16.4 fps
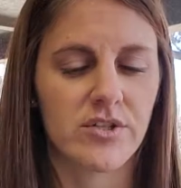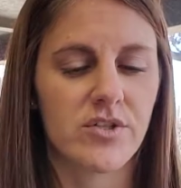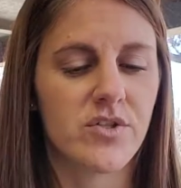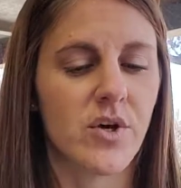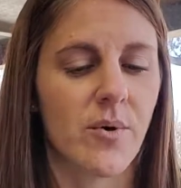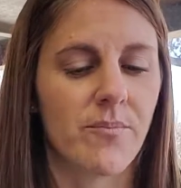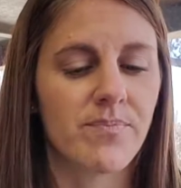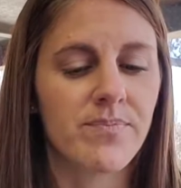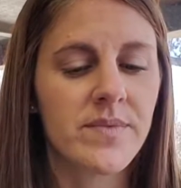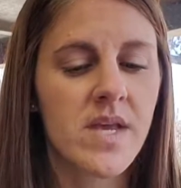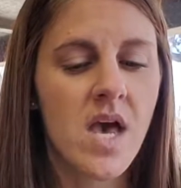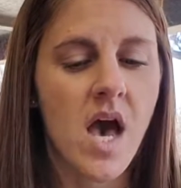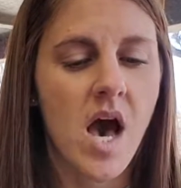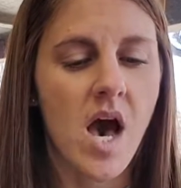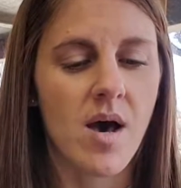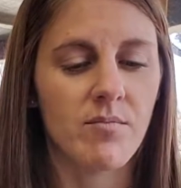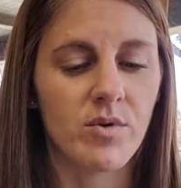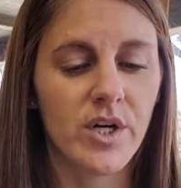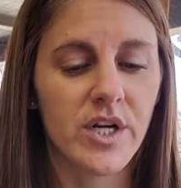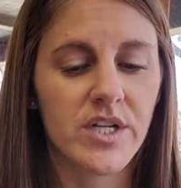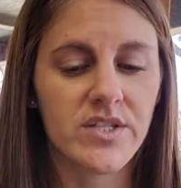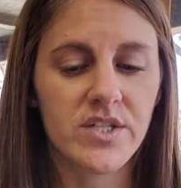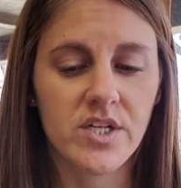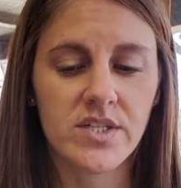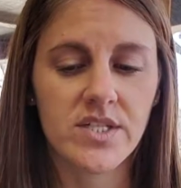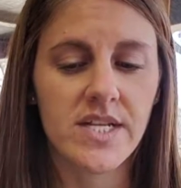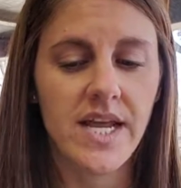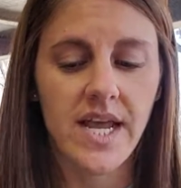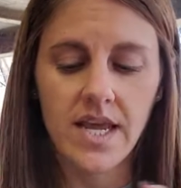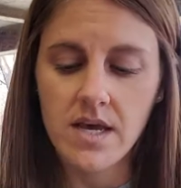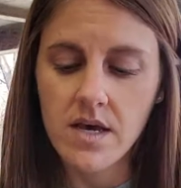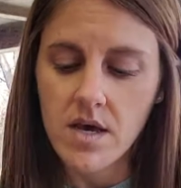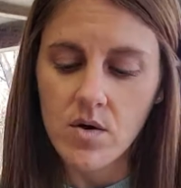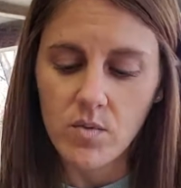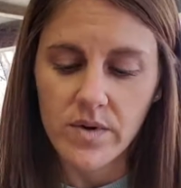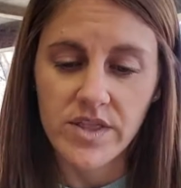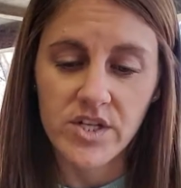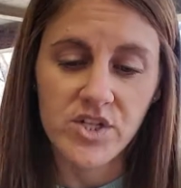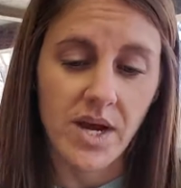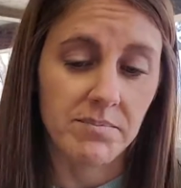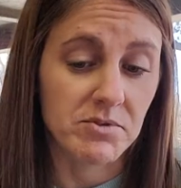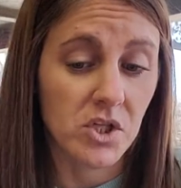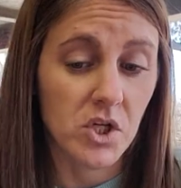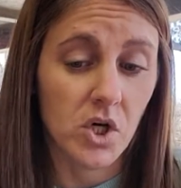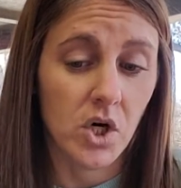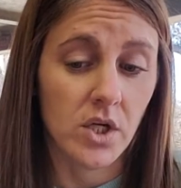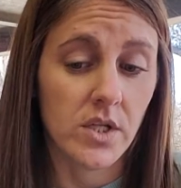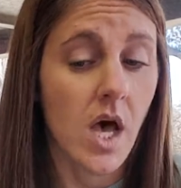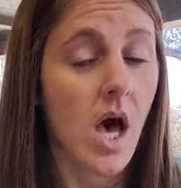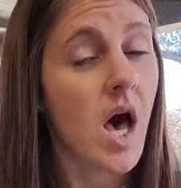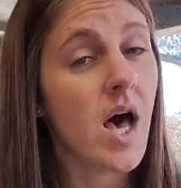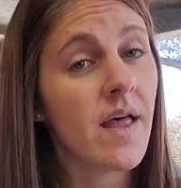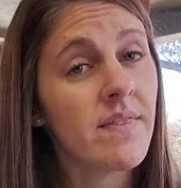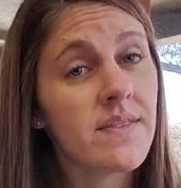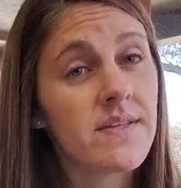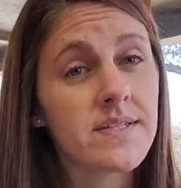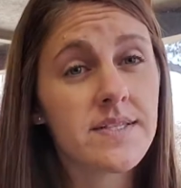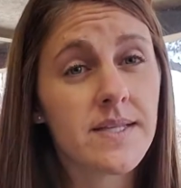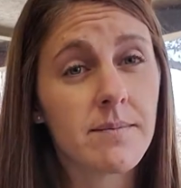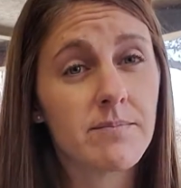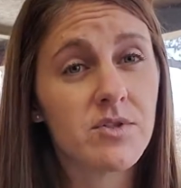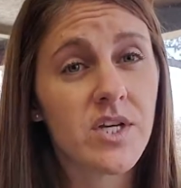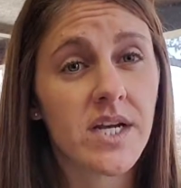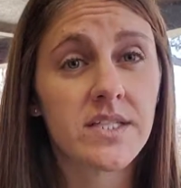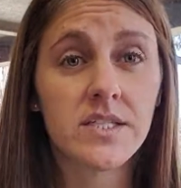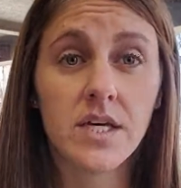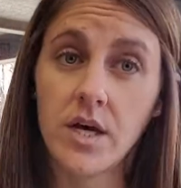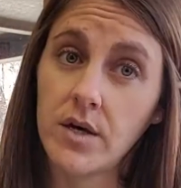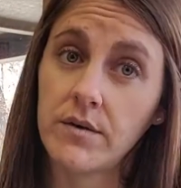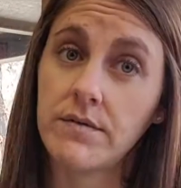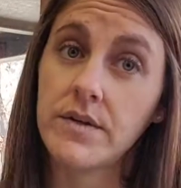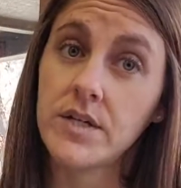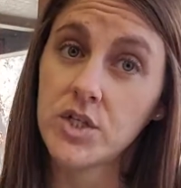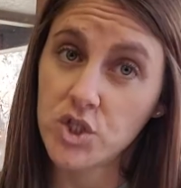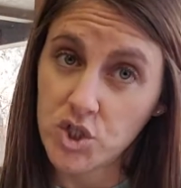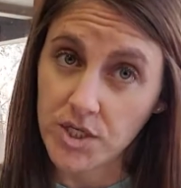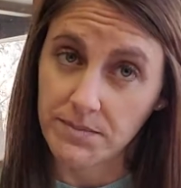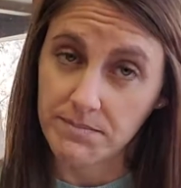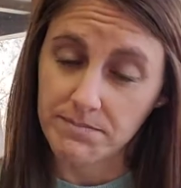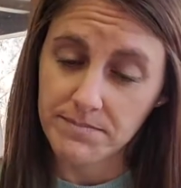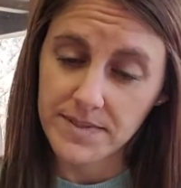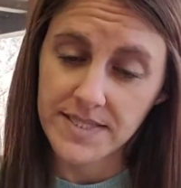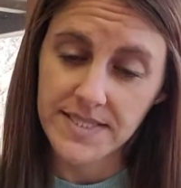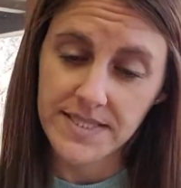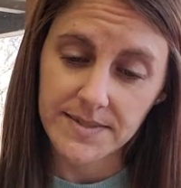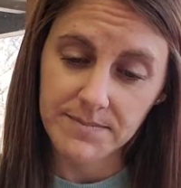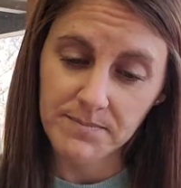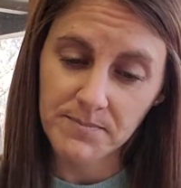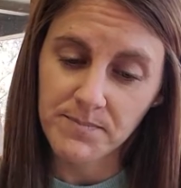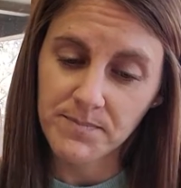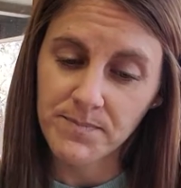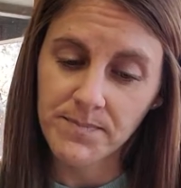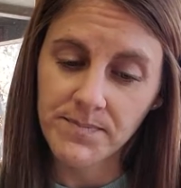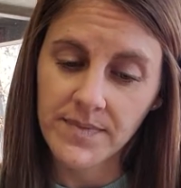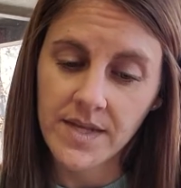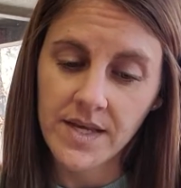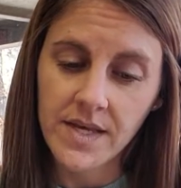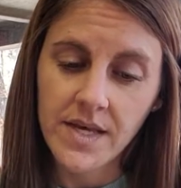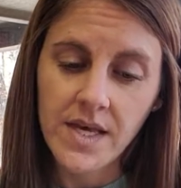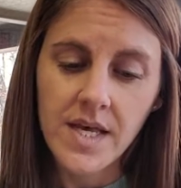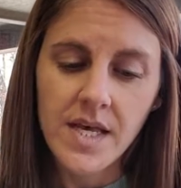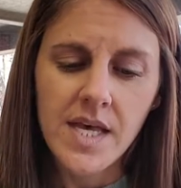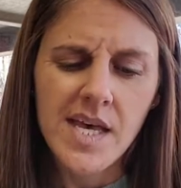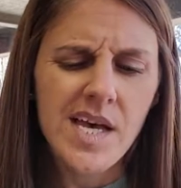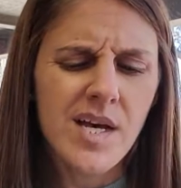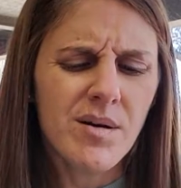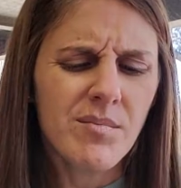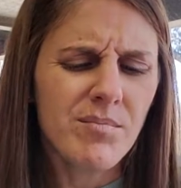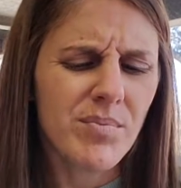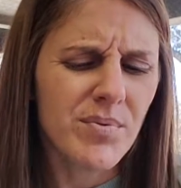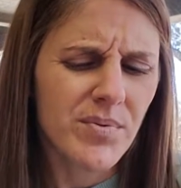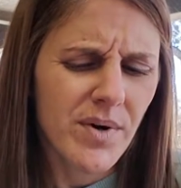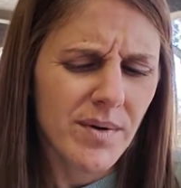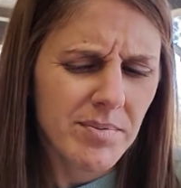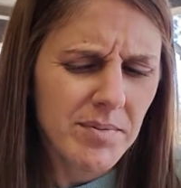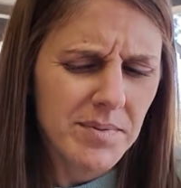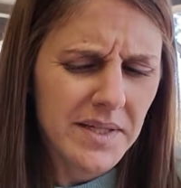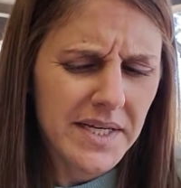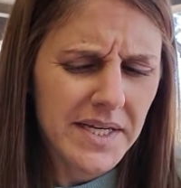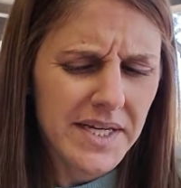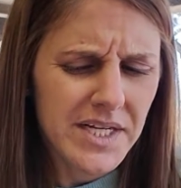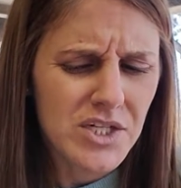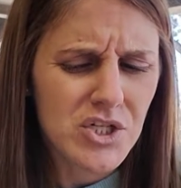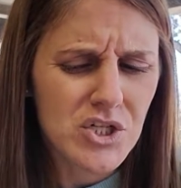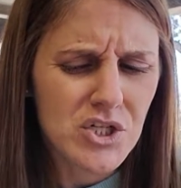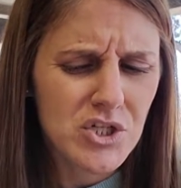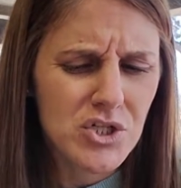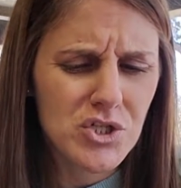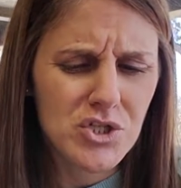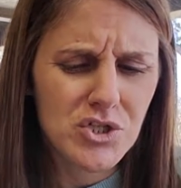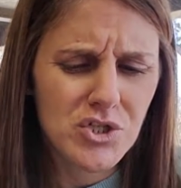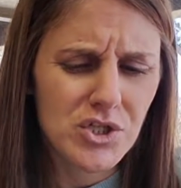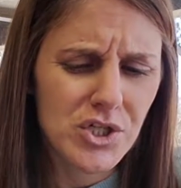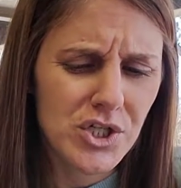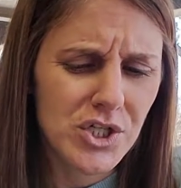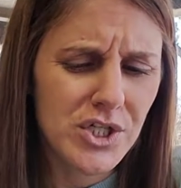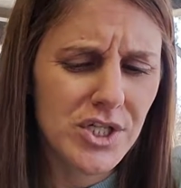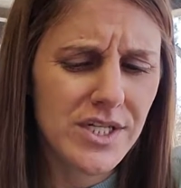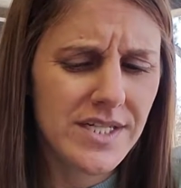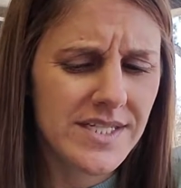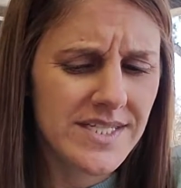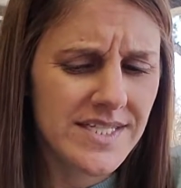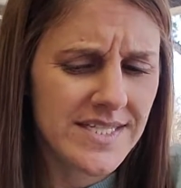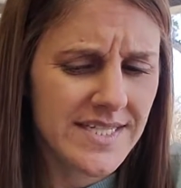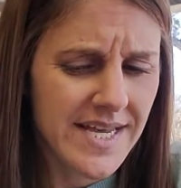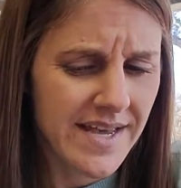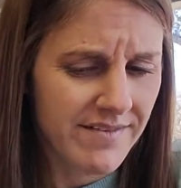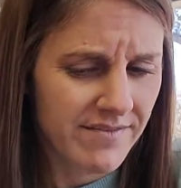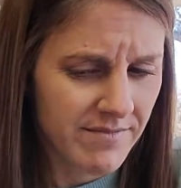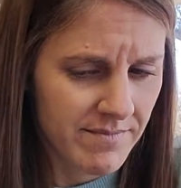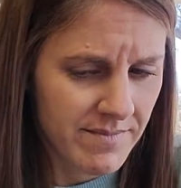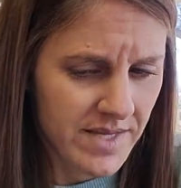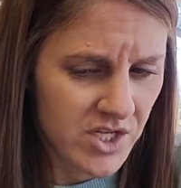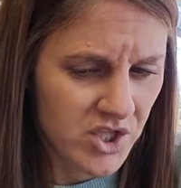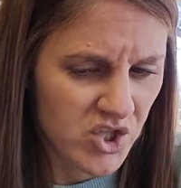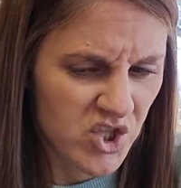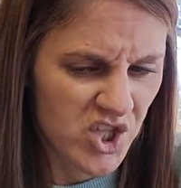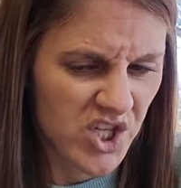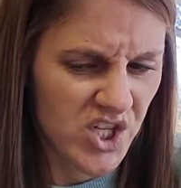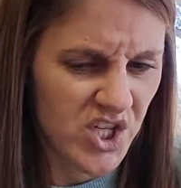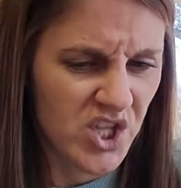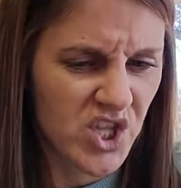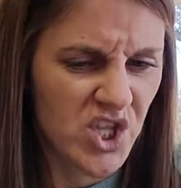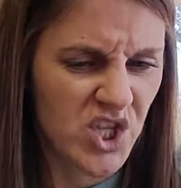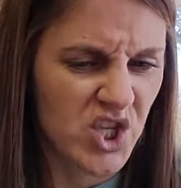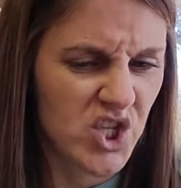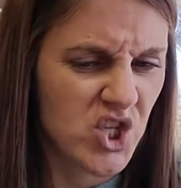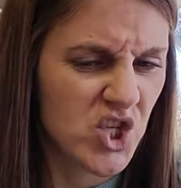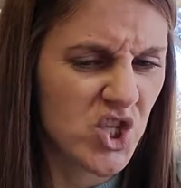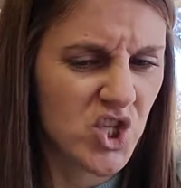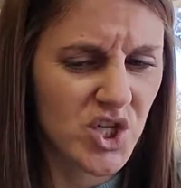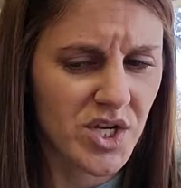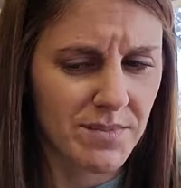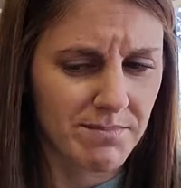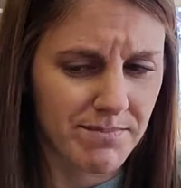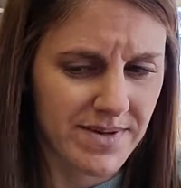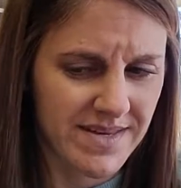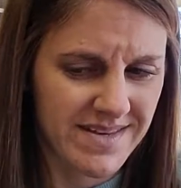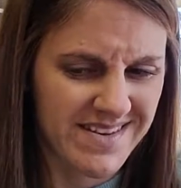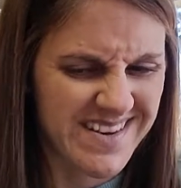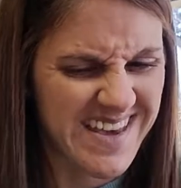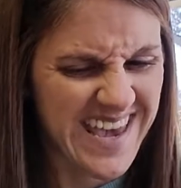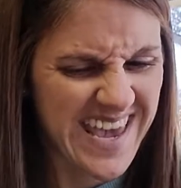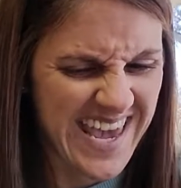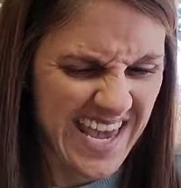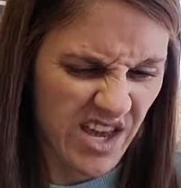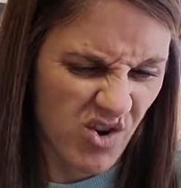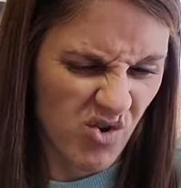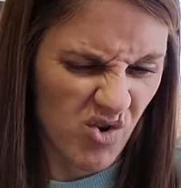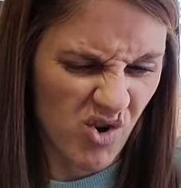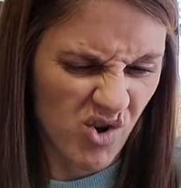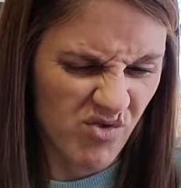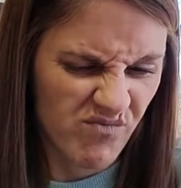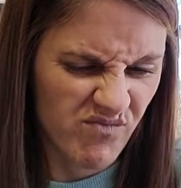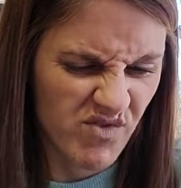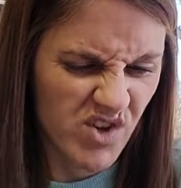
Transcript: So we're going to start today with a chapter called On the Subject of Chimps. Probably I shouldn't have mentioned the chip angle.